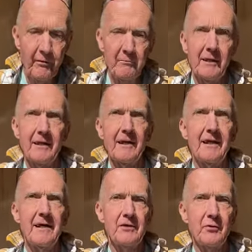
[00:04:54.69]
from a little
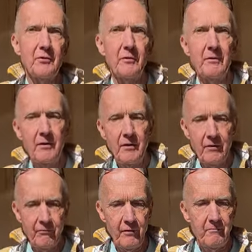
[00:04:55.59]
age
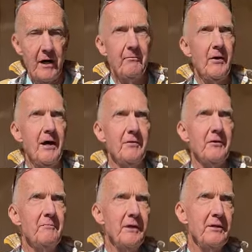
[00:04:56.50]
from my father.
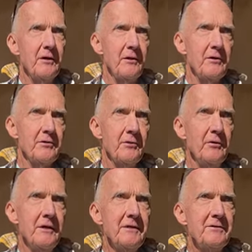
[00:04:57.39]
He made all our
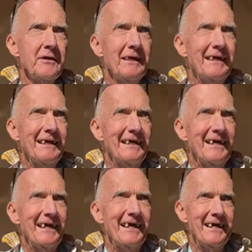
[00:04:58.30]
toys,
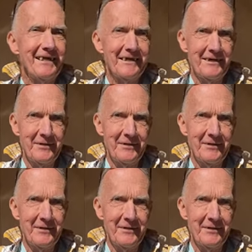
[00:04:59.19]
and